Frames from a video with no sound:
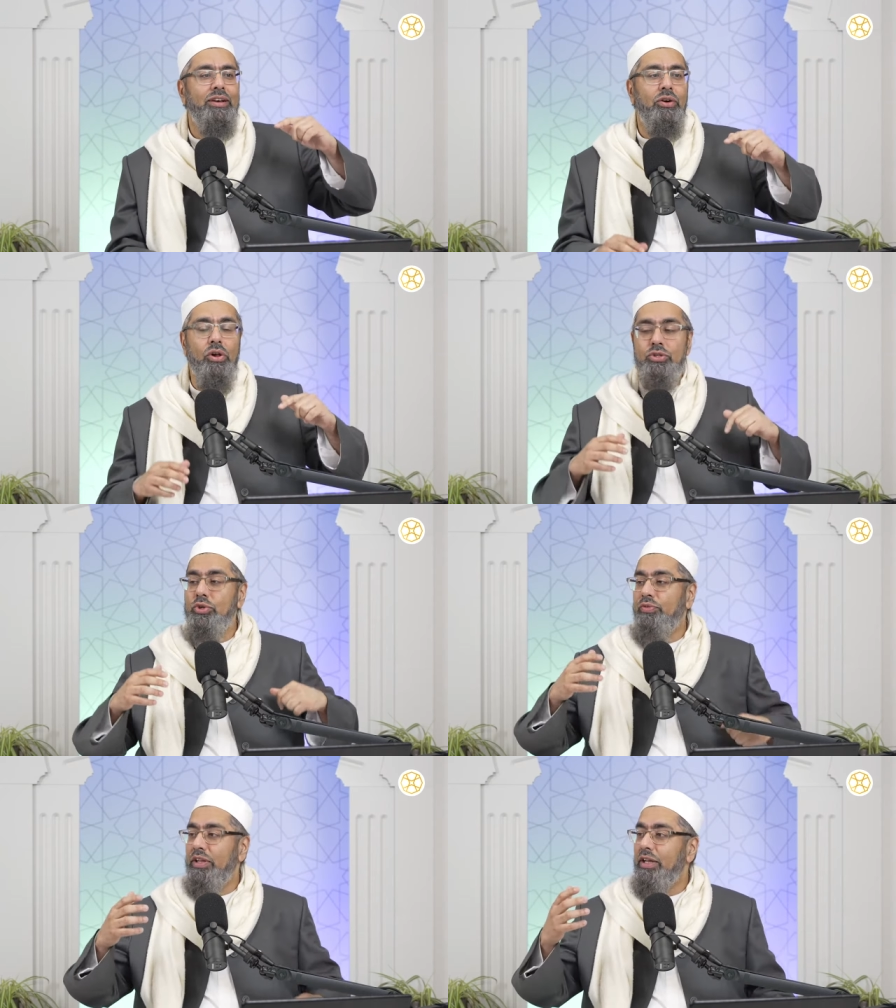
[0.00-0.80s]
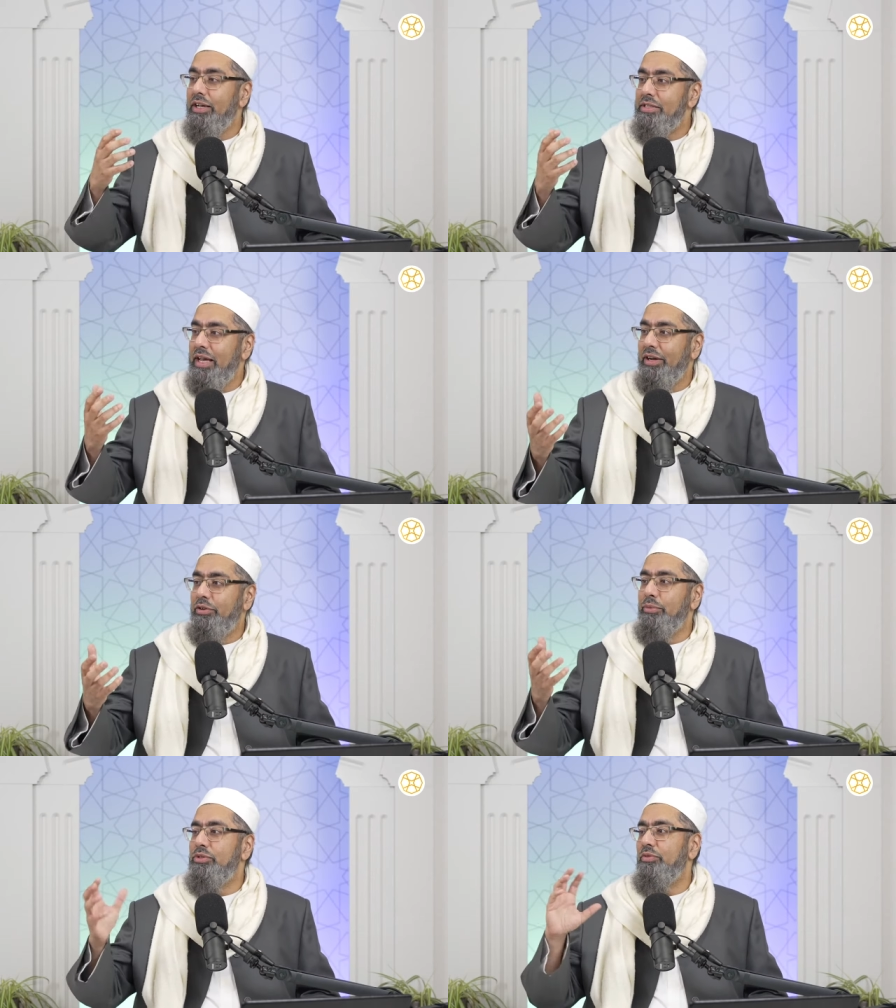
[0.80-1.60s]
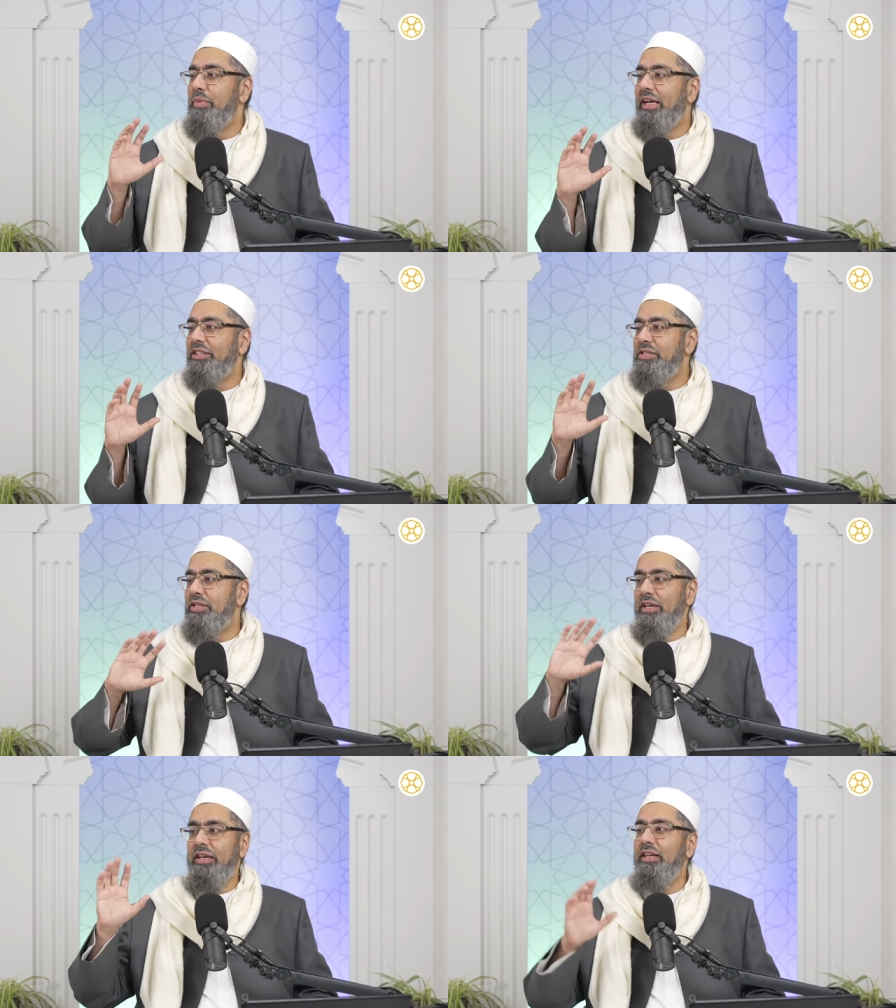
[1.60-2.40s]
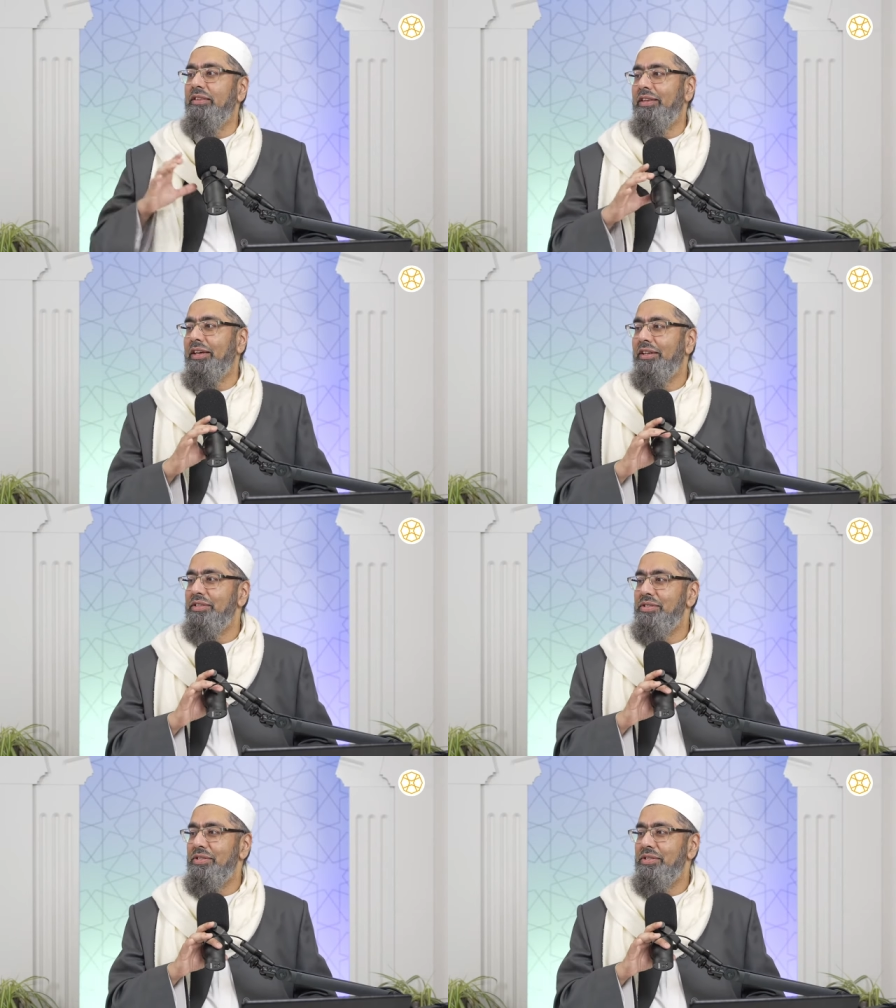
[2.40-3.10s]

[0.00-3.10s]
also of Allah's attributes of majesty in things